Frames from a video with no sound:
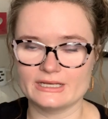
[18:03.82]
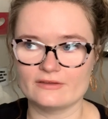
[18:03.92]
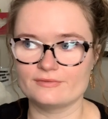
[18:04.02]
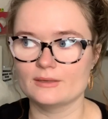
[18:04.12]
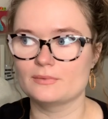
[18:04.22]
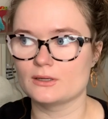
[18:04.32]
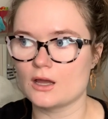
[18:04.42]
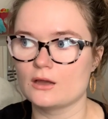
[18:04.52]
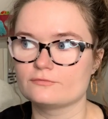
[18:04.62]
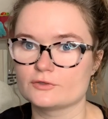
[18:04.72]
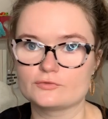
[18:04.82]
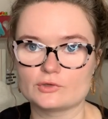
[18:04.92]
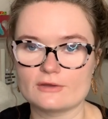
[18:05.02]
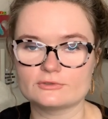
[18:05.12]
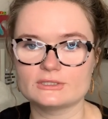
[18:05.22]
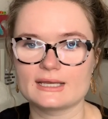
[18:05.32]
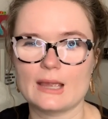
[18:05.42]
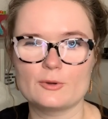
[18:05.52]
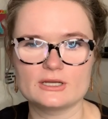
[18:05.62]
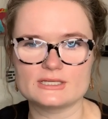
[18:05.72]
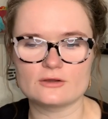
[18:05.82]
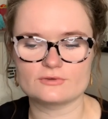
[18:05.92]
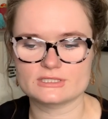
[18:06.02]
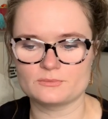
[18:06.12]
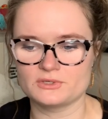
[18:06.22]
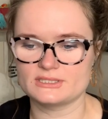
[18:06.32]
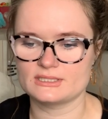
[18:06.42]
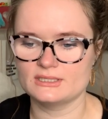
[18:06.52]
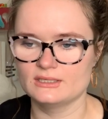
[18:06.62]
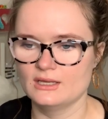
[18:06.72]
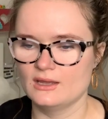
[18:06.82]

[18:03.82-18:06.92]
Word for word: F ing, but not for forever. Like, I put it down for some reason.